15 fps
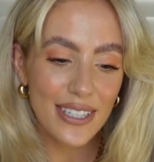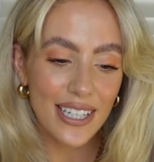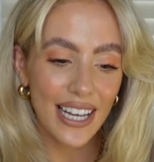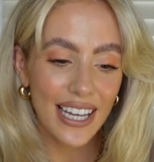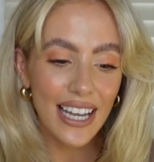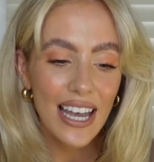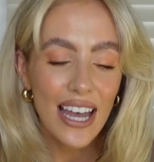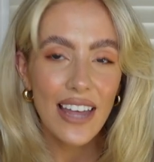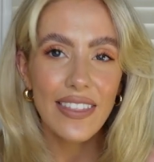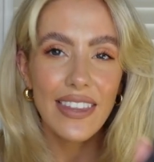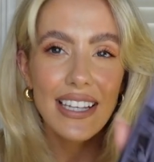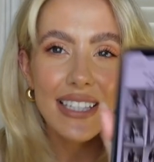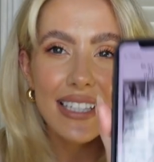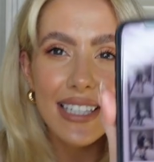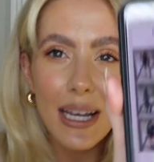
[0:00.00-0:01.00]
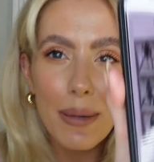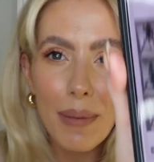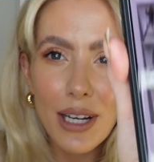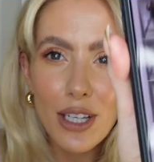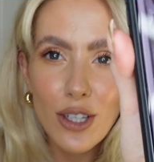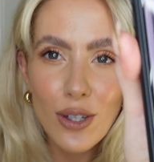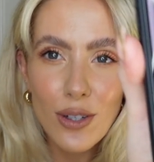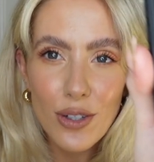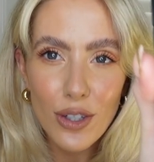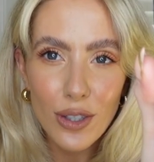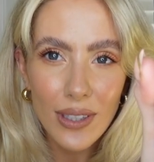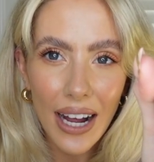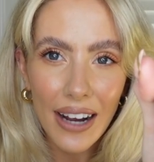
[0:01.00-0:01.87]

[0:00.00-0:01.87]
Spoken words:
So like this is like my neutral